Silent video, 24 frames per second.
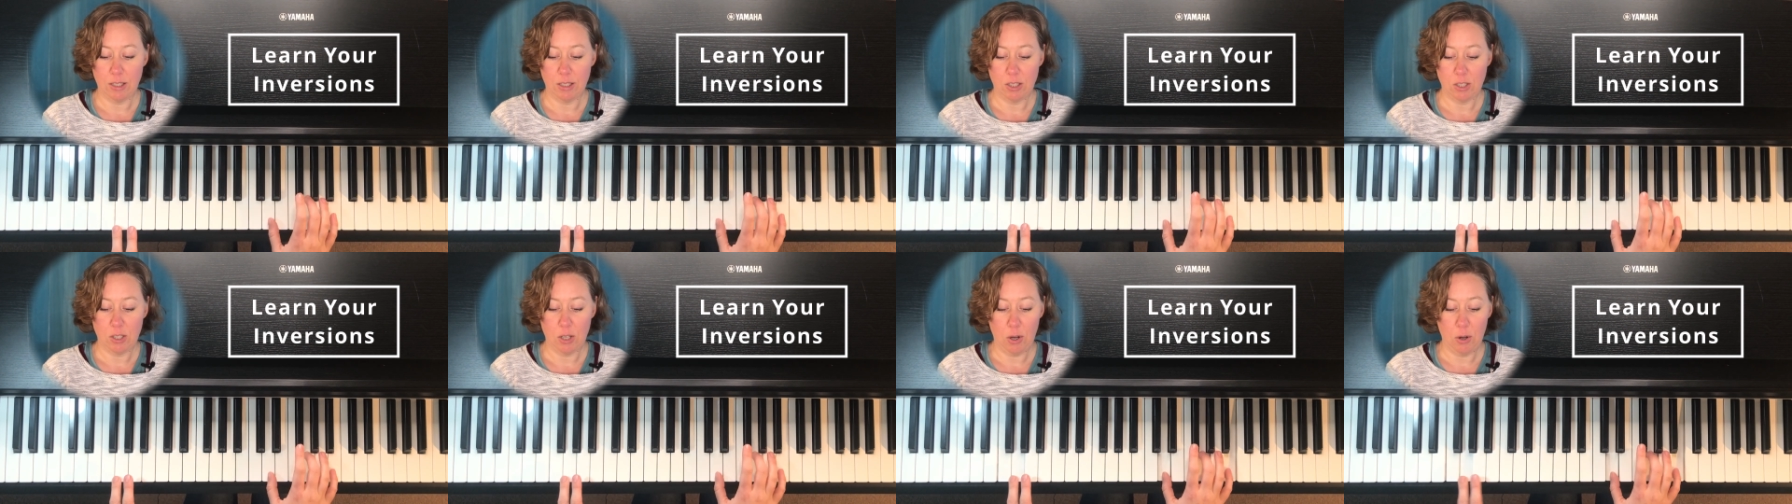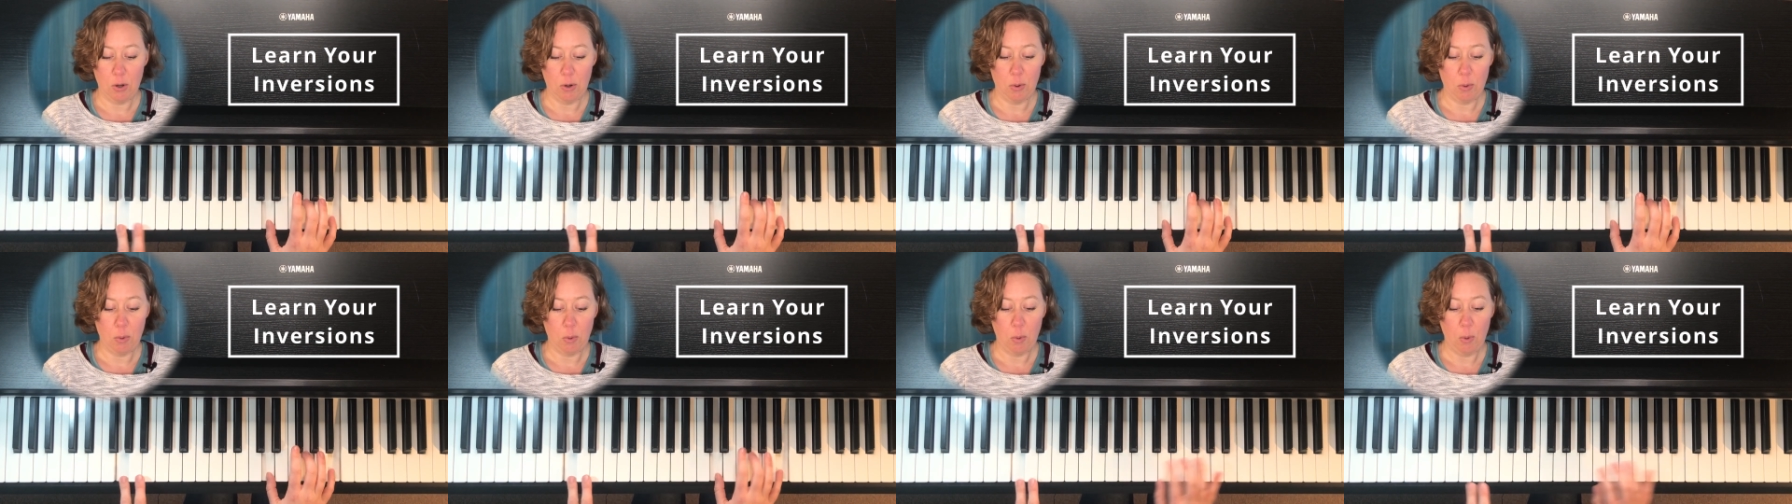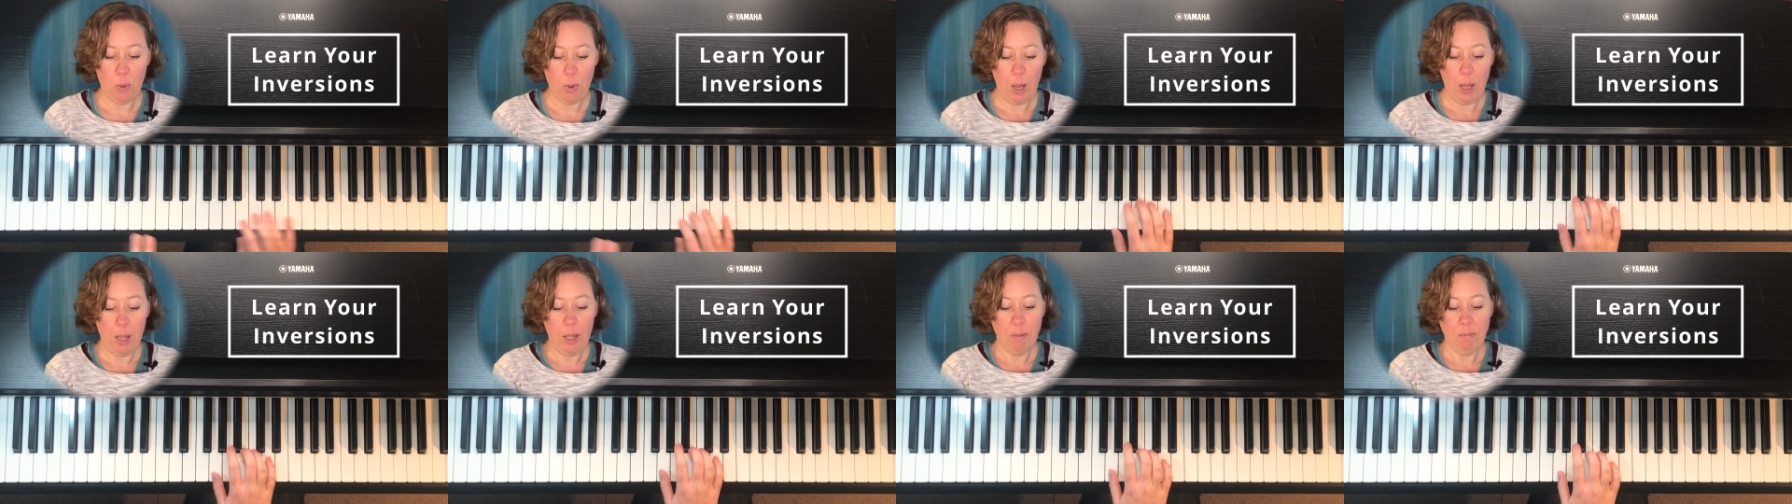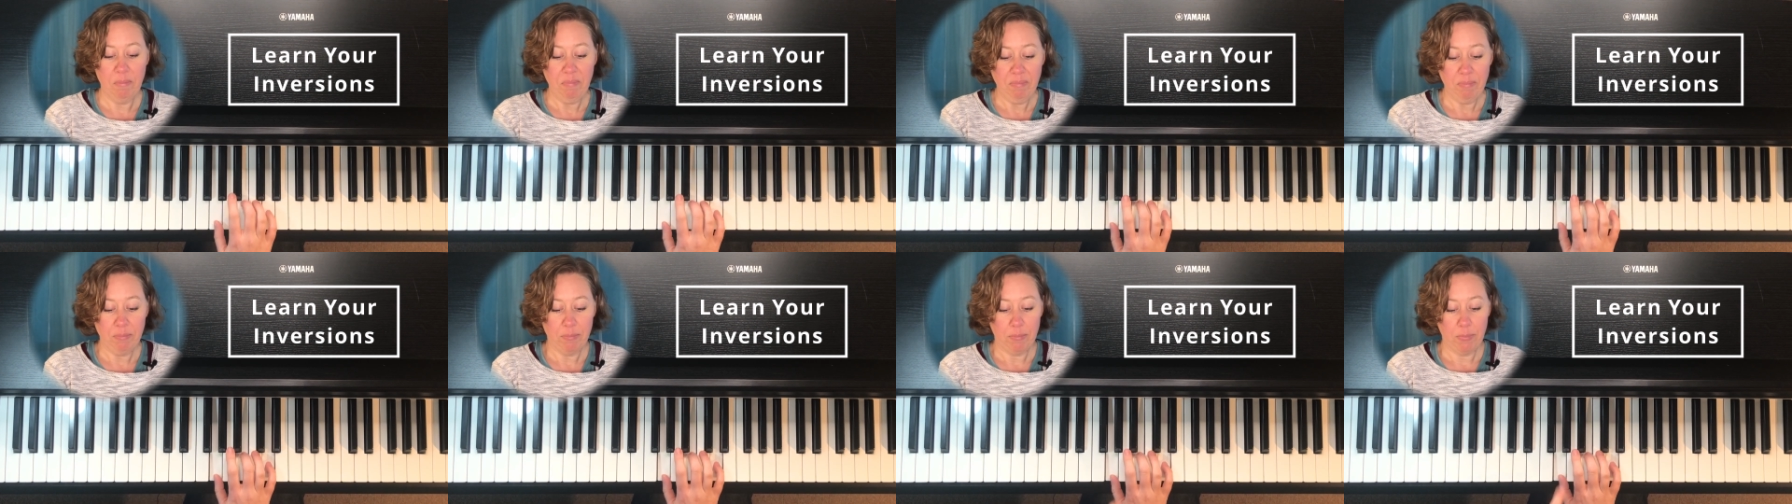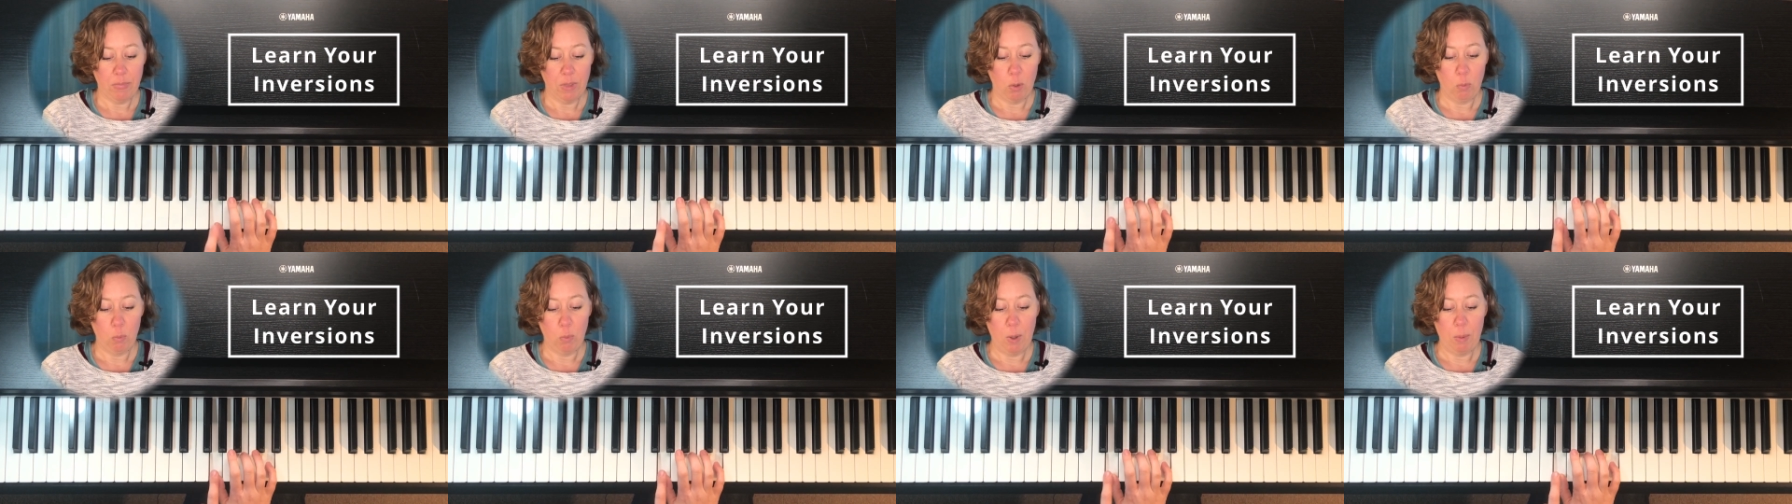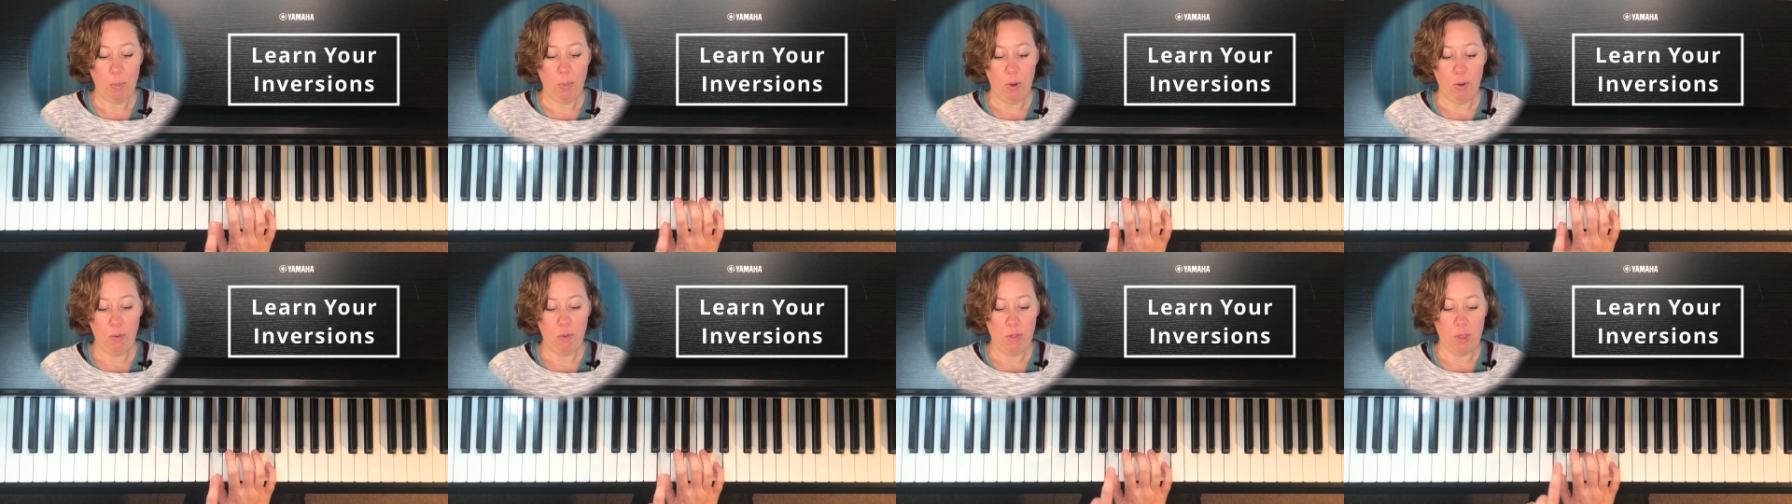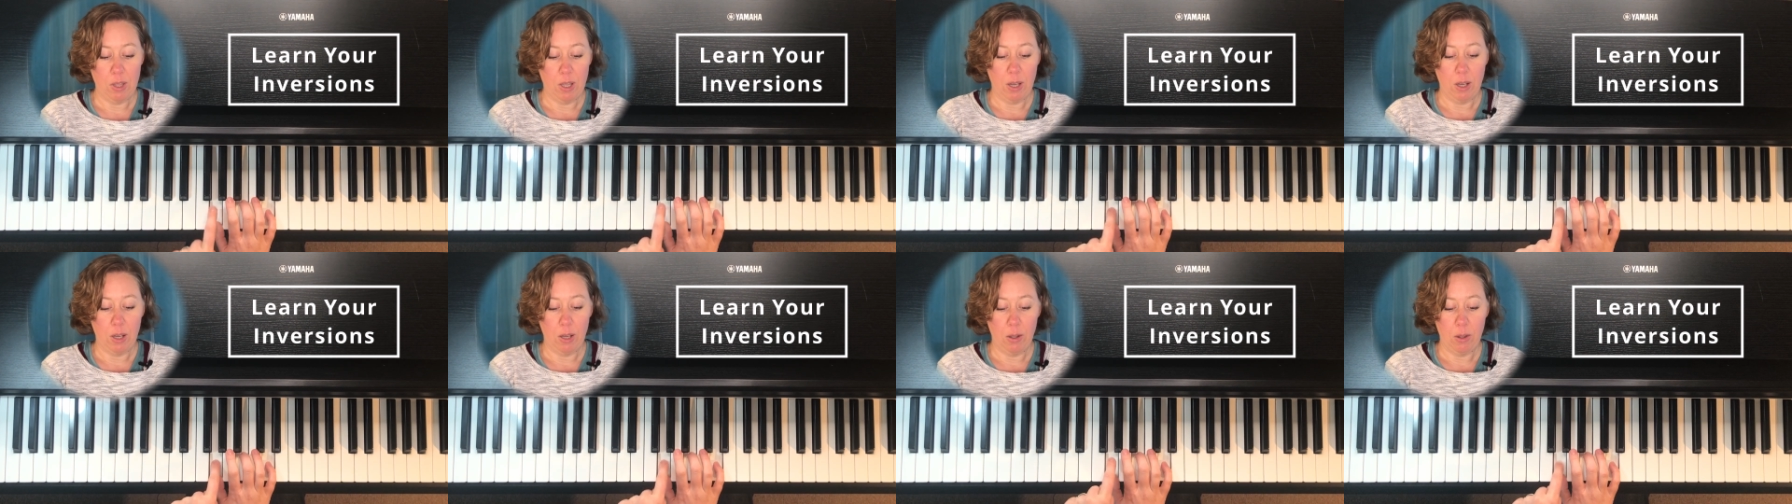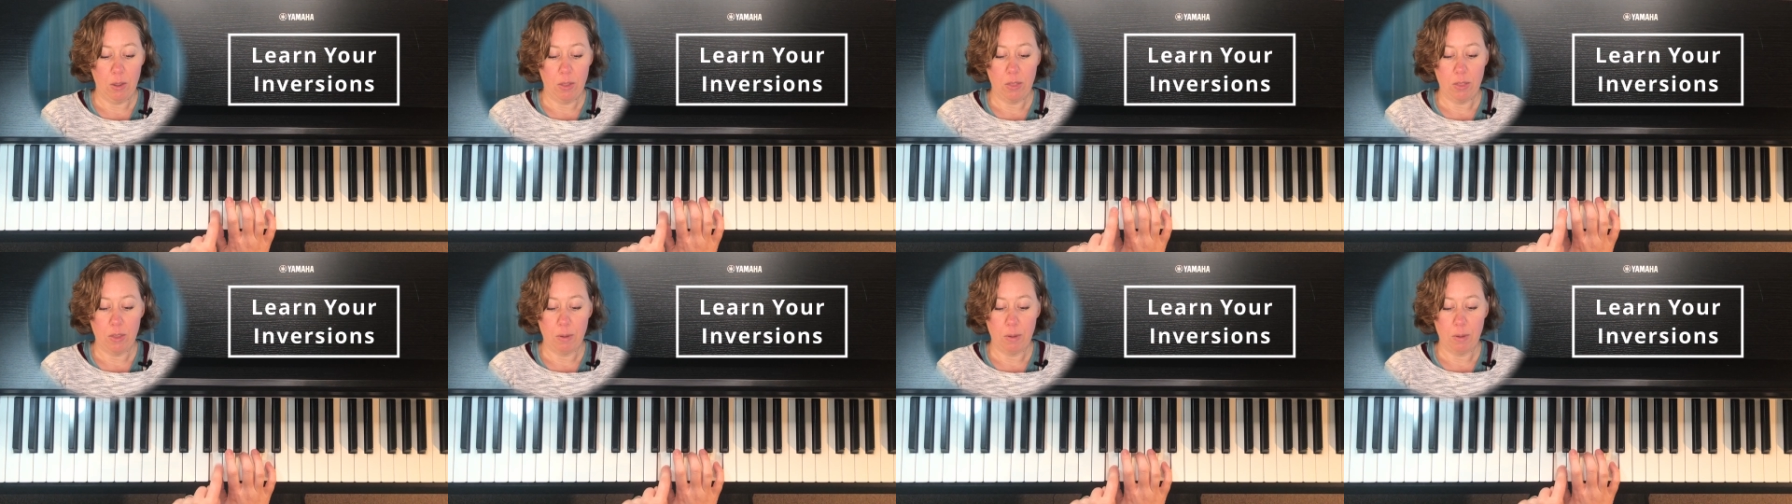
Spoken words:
So we move the